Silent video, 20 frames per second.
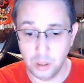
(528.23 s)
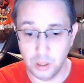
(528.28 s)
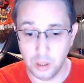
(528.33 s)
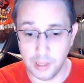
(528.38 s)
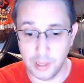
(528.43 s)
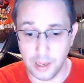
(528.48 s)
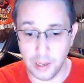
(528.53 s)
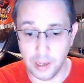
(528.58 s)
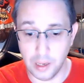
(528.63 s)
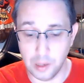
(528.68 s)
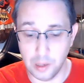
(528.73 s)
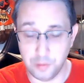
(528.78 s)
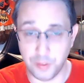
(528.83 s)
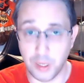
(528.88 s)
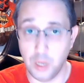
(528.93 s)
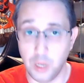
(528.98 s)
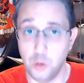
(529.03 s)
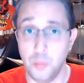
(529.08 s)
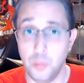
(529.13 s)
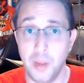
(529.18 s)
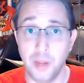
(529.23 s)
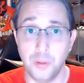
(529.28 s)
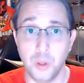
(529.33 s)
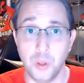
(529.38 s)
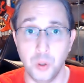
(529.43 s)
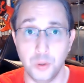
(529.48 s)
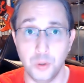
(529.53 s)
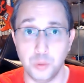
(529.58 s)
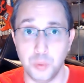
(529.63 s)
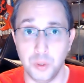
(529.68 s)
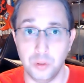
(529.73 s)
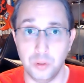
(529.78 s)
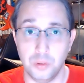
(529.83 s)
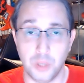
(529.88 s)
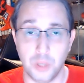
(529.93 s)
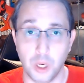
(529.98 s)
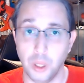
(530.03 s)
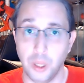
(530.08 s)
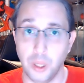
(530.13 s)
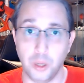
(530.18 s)
I forget who made those, but
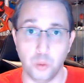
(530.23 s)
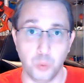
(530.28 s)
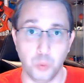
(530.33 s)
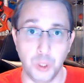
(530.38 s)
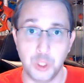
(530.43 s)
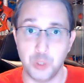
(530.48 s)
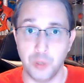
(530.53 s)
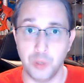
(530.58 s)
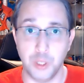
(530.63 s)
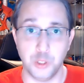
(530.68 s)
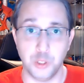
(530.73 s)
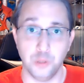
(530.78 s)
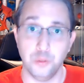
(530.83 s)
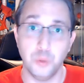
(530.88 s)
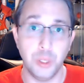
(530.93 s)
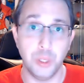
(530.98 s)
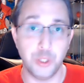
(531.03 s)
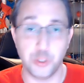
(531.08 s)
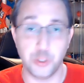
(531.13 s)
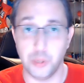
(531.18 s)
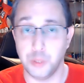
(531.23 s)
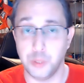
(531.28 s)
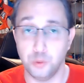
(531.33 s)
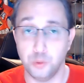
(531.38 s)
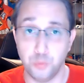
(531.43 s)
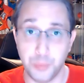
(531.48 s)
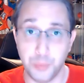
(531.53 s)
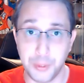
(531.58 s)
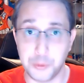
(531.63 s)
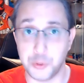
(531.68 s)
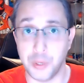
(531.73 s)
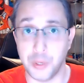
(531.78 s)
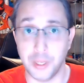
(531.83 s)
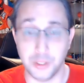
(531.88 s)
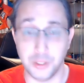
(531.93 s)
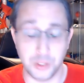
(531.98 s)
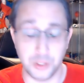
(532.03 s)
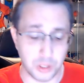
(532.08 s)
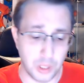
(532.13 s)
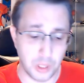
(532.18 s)
they're like retreads of retreads of
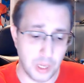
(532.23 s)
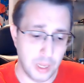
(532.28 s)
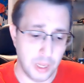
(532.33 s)
retreads.